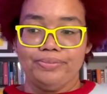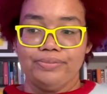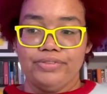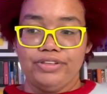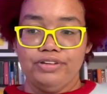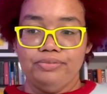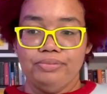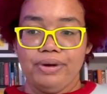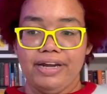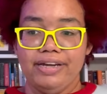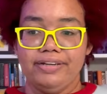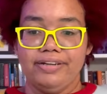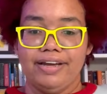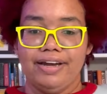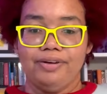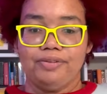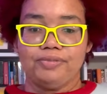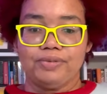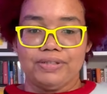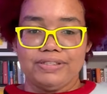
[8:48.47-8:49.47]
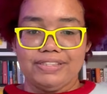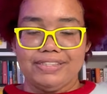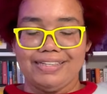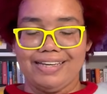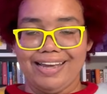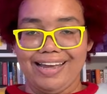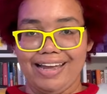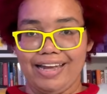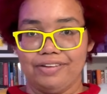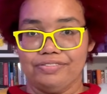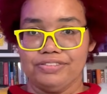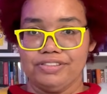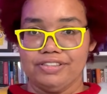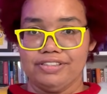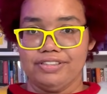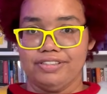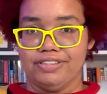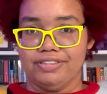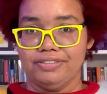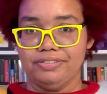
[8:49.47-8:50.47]
you might not want to have
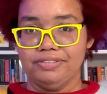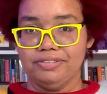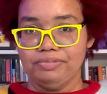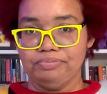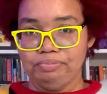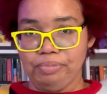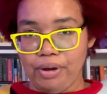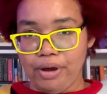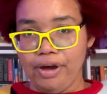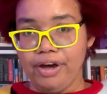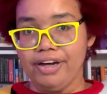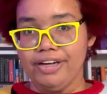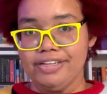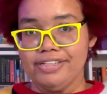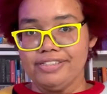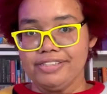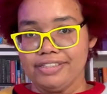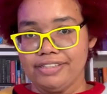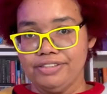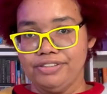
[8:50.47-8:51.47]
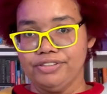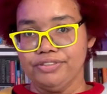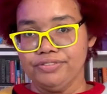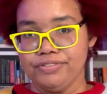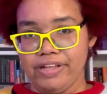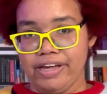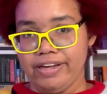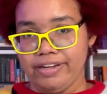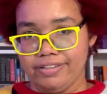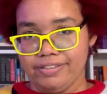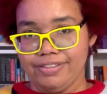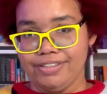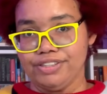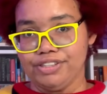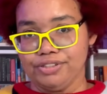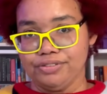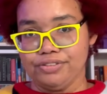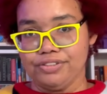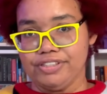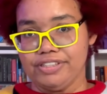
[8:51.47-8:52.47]
to pause and do that
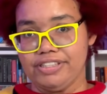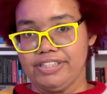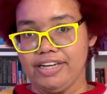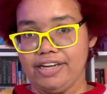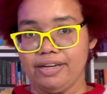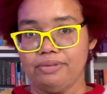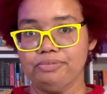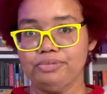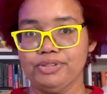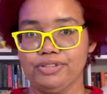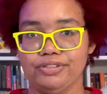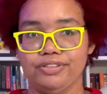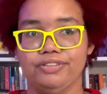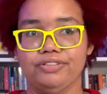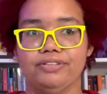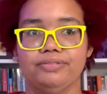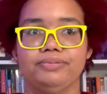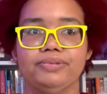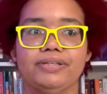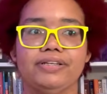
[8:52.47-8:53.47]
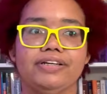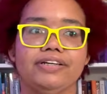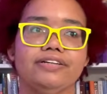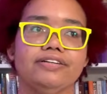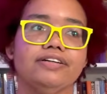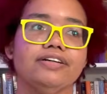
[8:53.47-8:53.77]
additional step to be like,